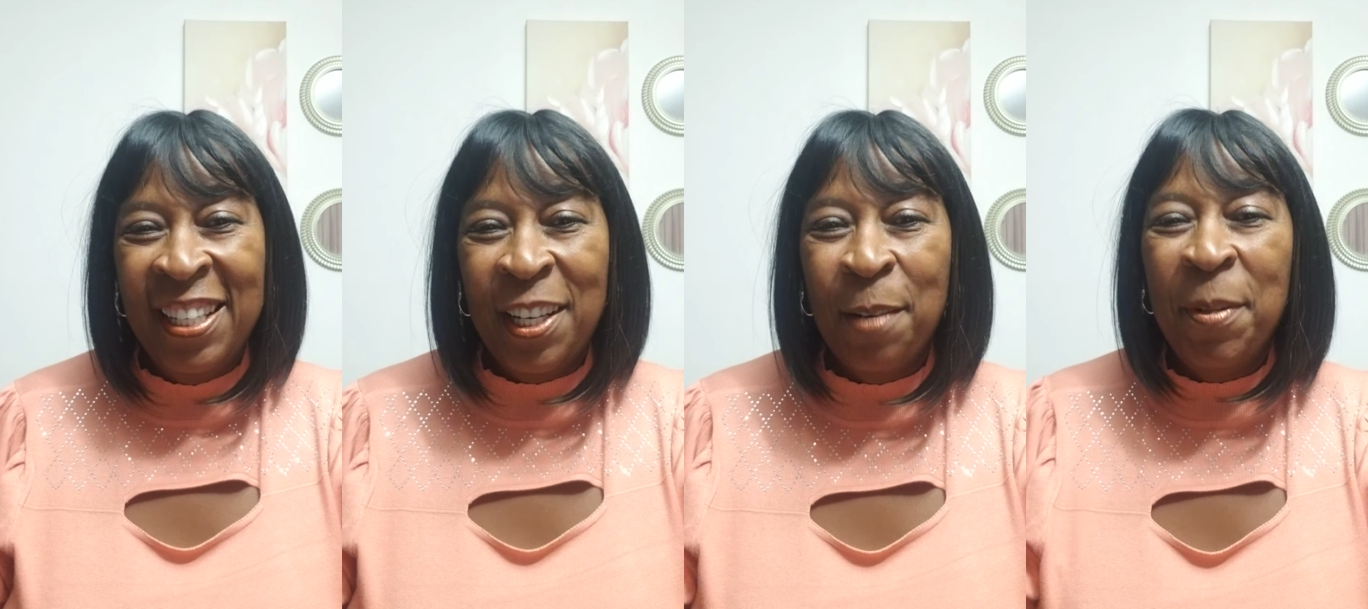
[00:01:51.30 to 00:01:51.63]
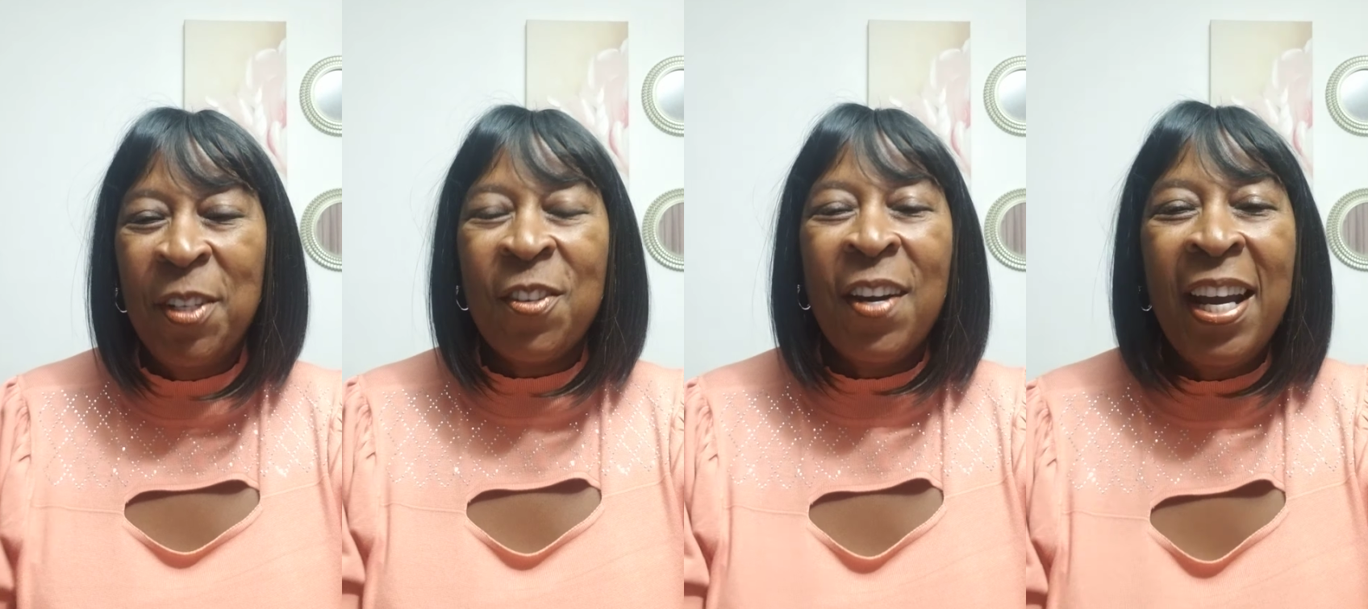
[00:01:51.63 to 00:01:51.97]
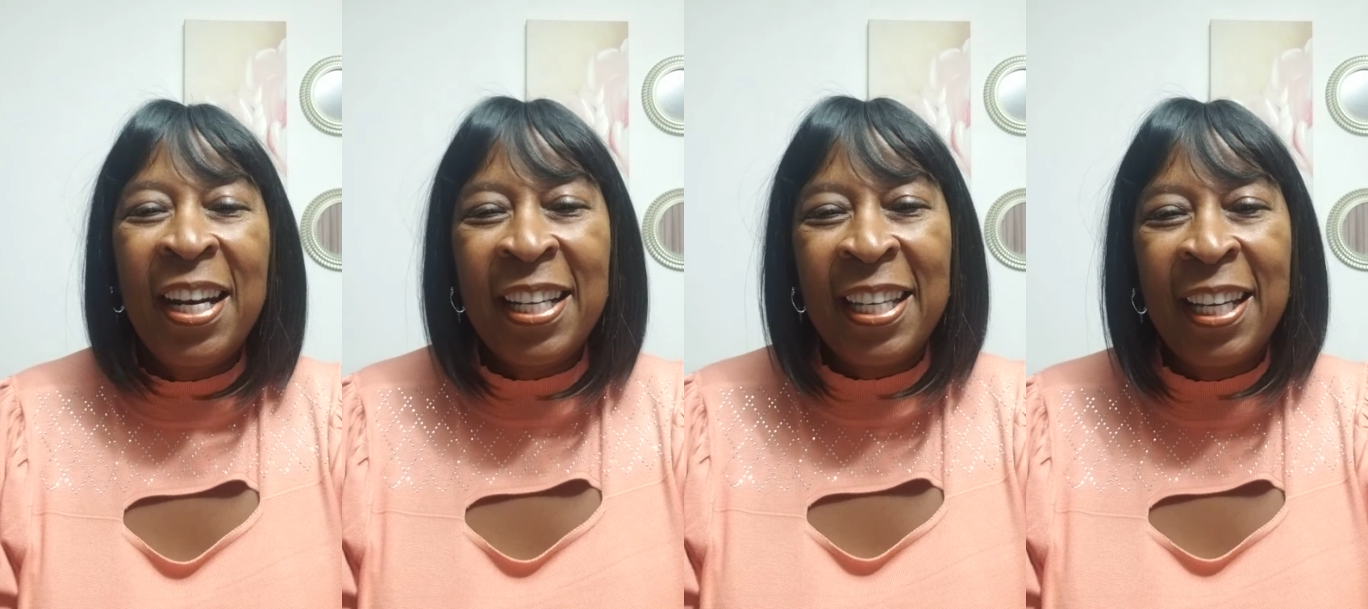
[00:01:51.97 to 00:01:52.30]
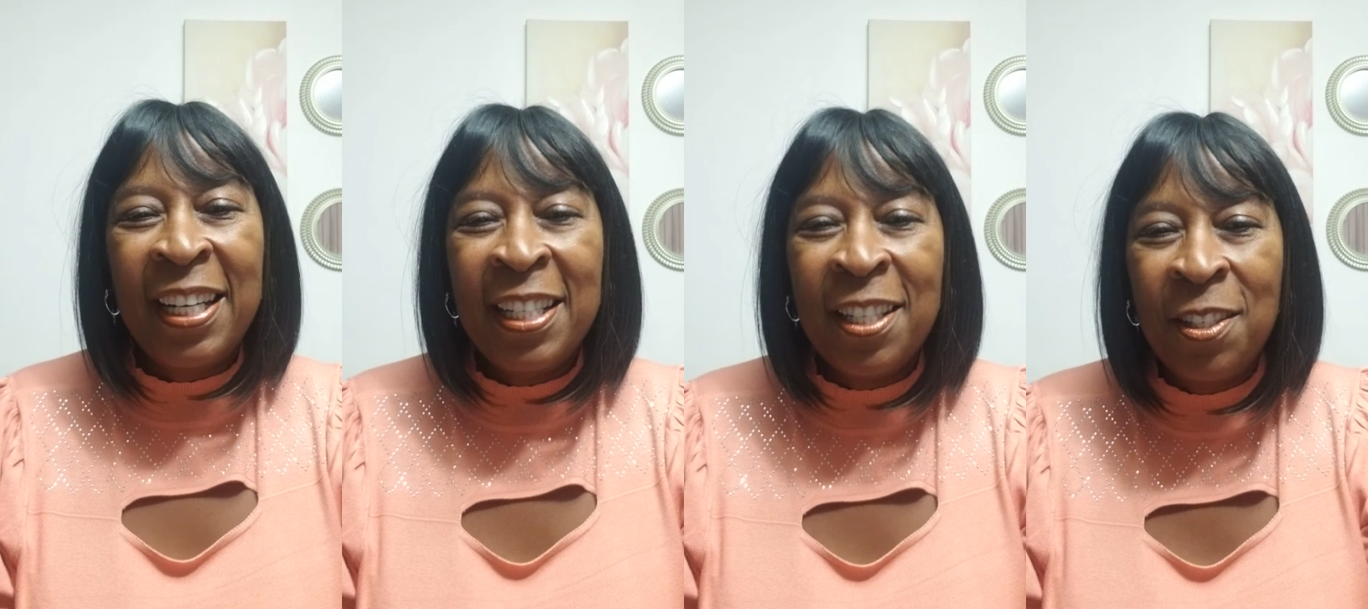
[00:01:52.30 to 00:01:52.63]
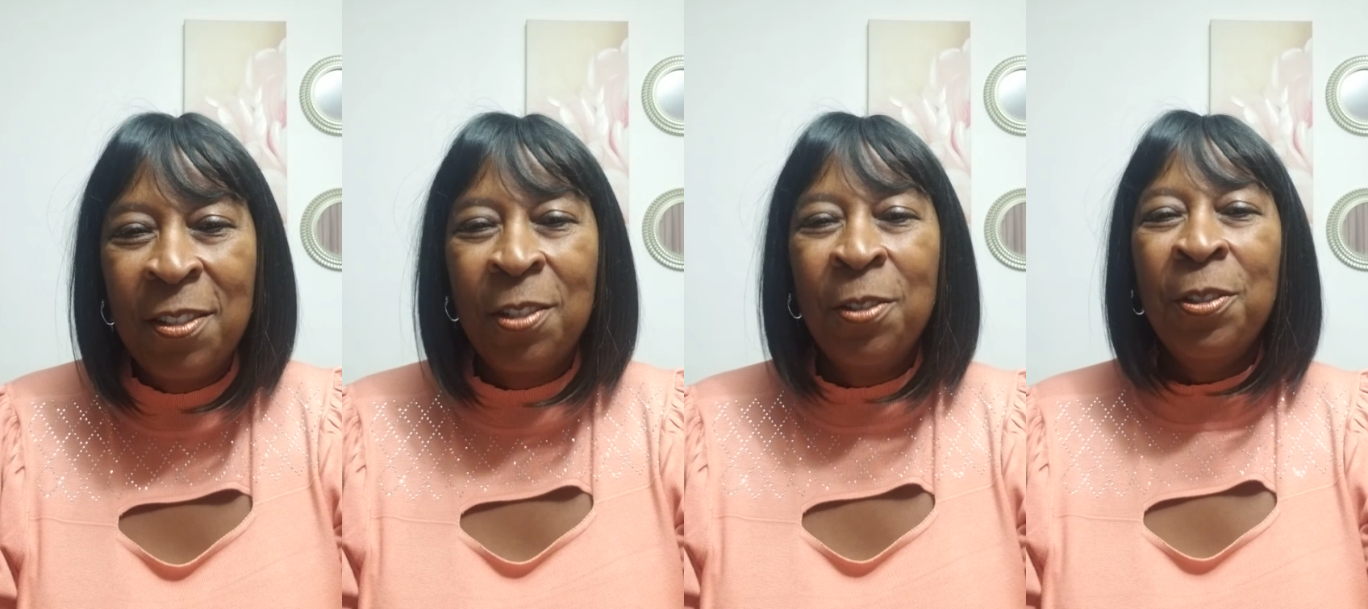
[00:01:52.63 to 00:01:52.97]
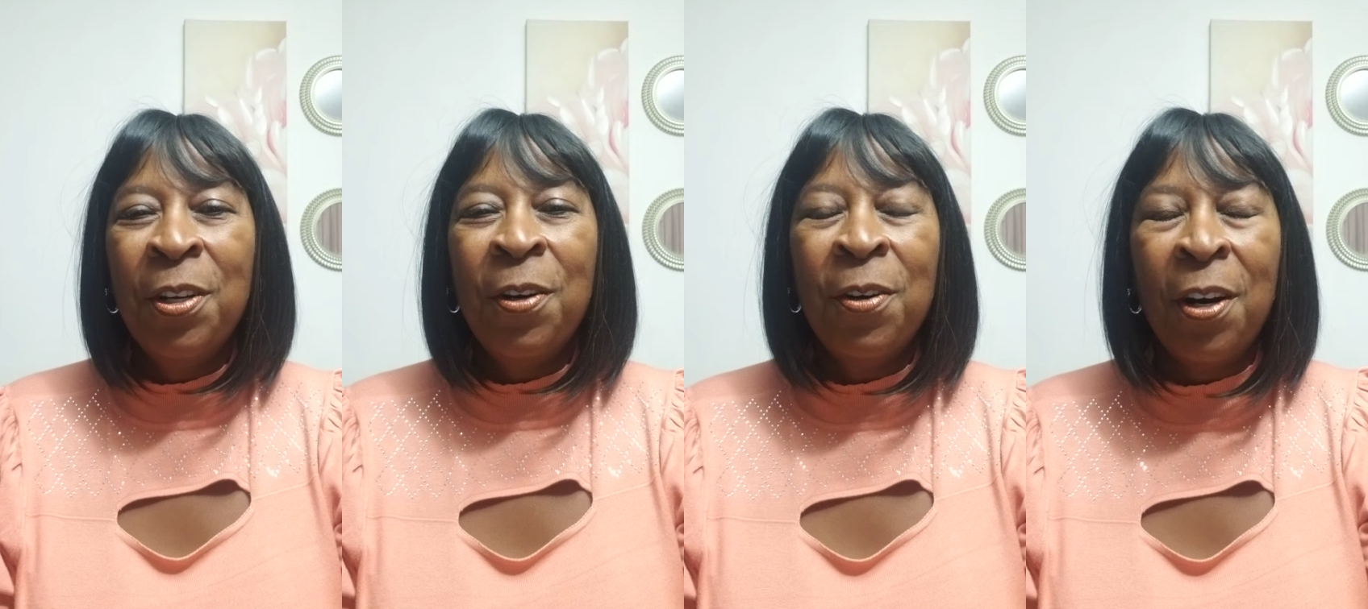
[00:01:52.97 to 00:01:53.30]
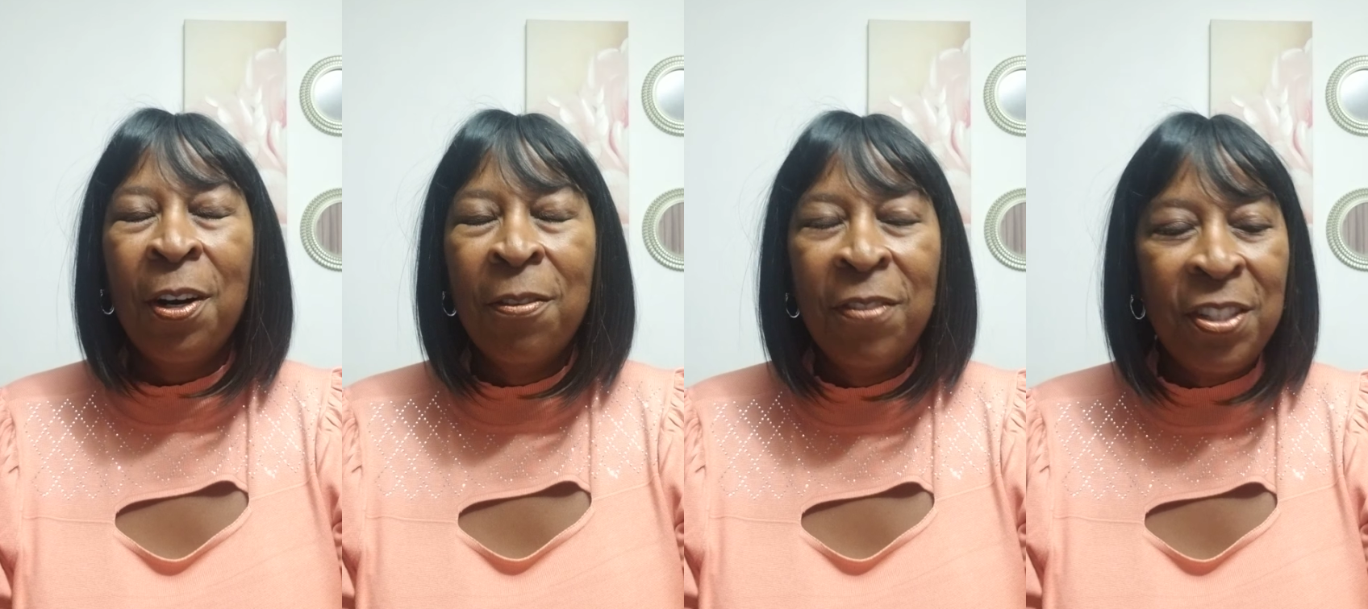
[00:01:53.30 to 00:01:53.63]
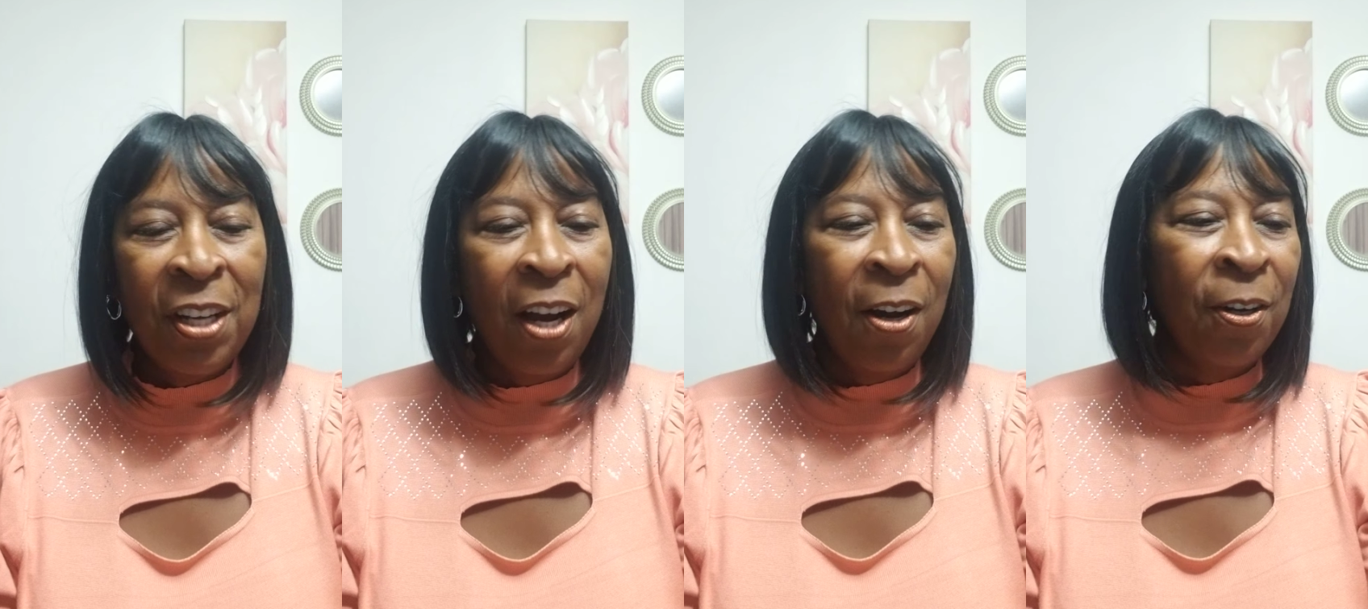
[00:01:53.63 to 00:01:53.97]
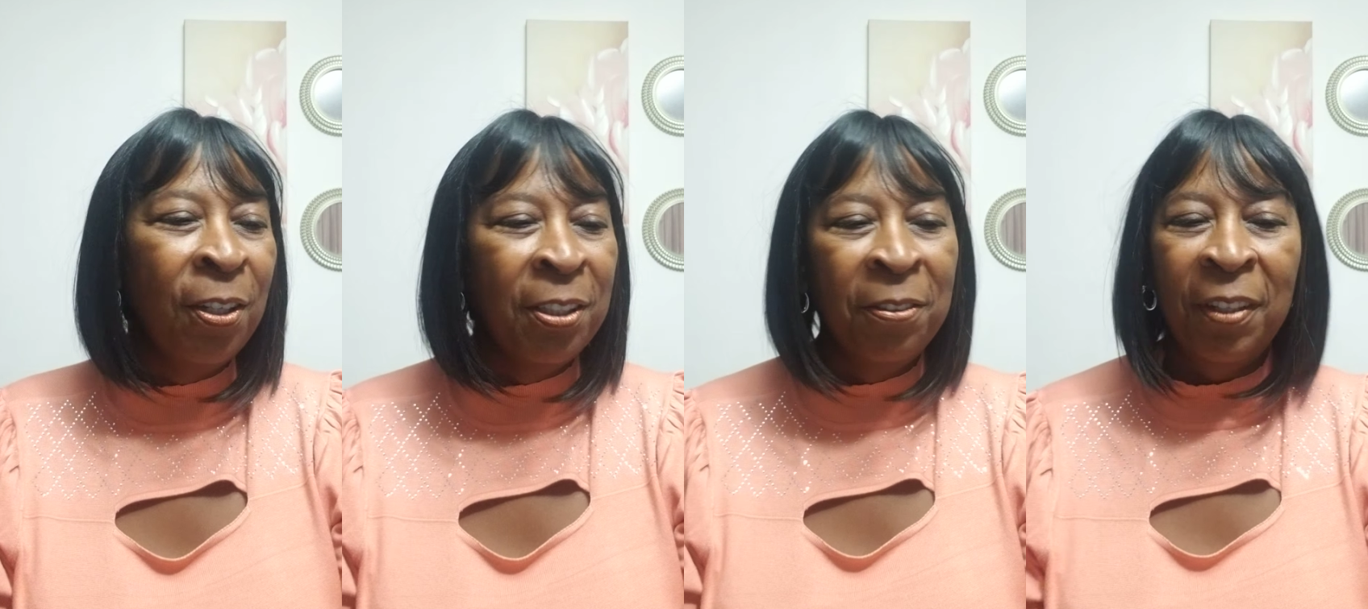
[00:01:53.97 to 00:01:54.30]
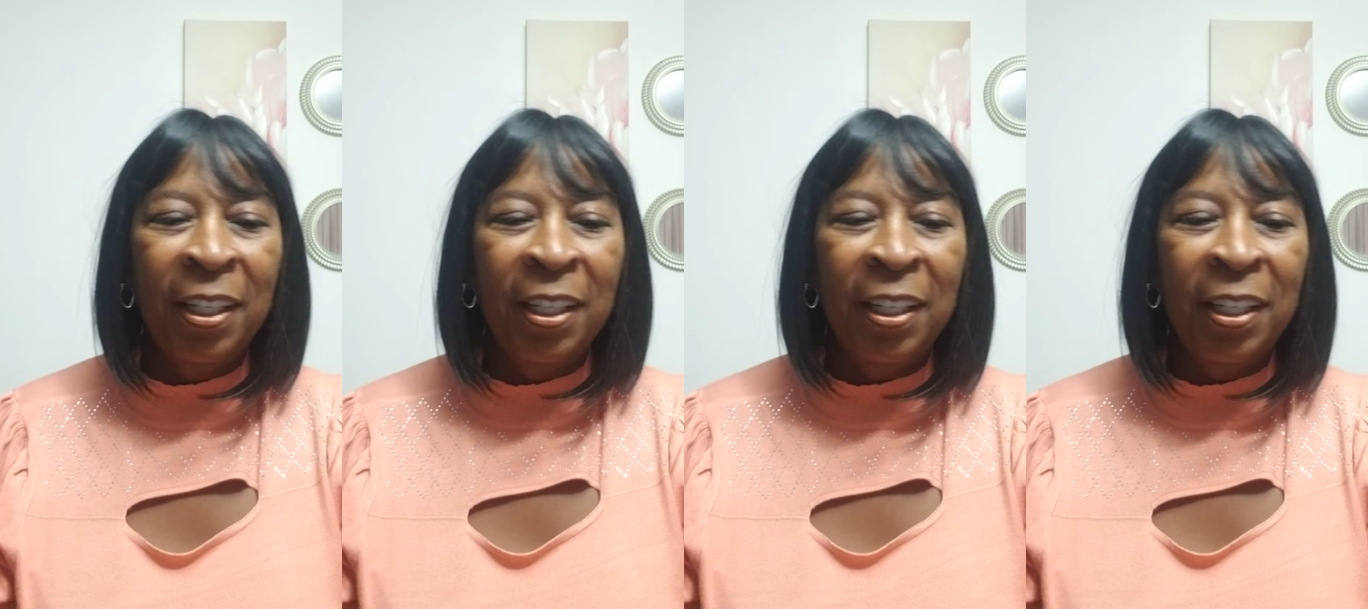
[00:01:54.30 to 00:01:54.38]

don't be trying to get it to do no overhaul.